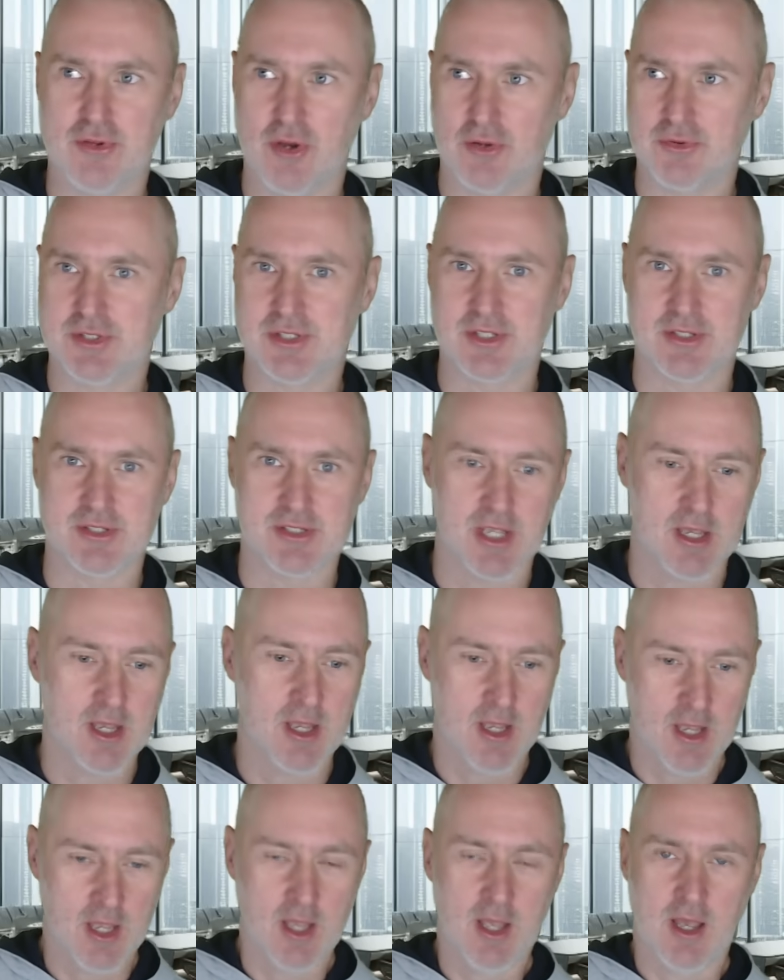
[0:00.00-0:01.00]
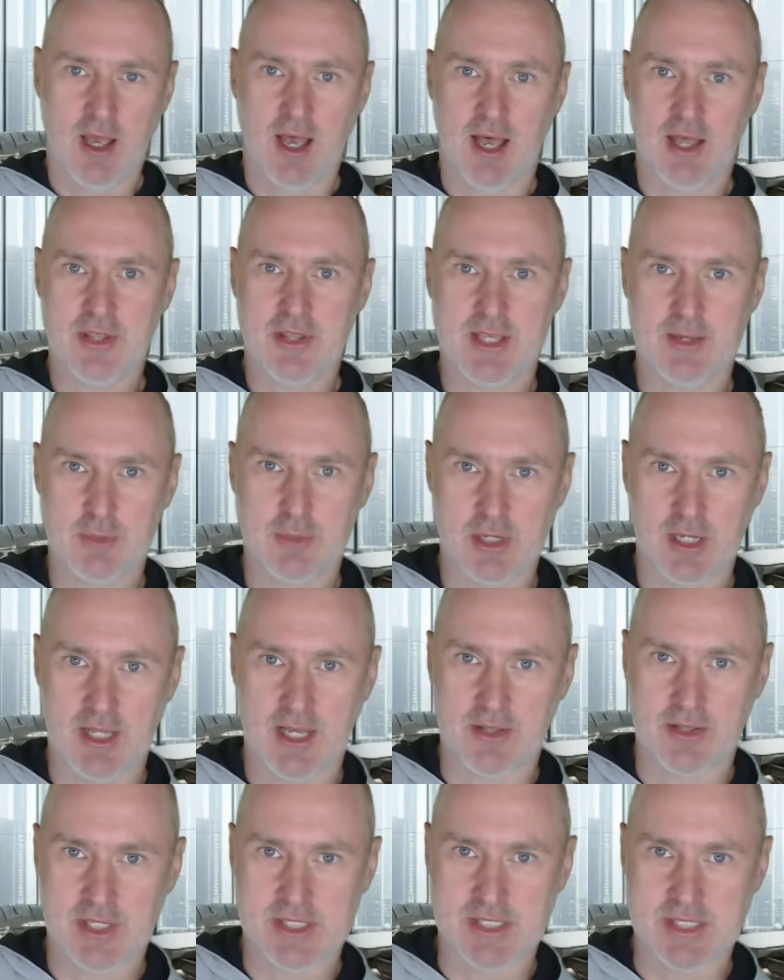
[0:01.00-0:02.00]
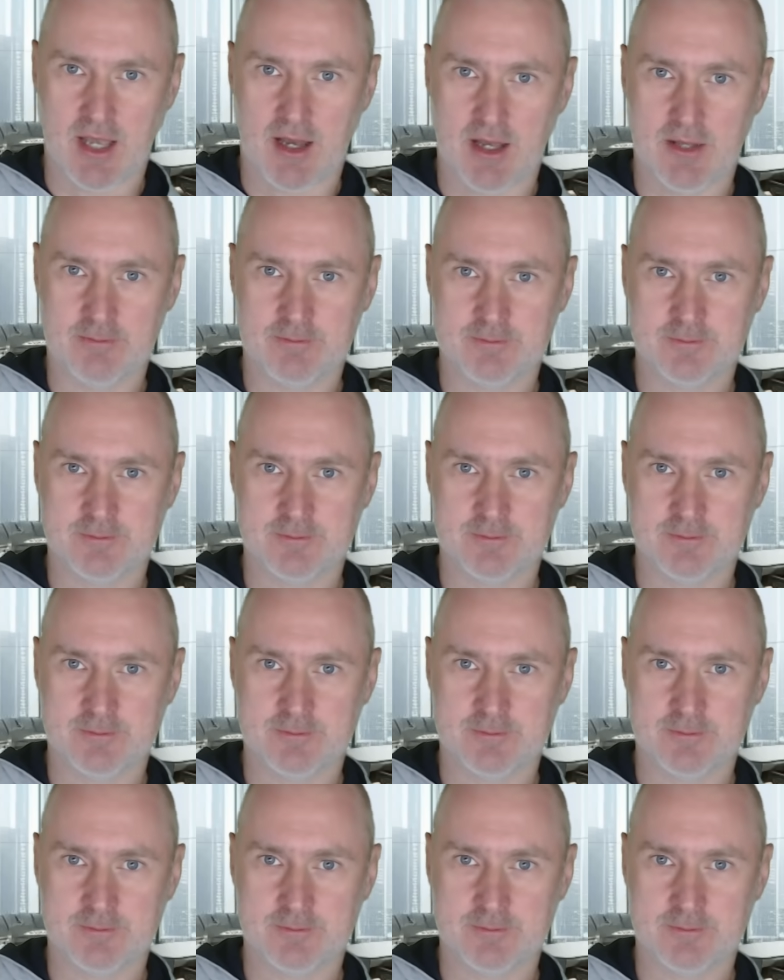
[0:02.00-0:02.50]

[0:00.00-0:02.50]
nonsense. I think I'm going to like this guy.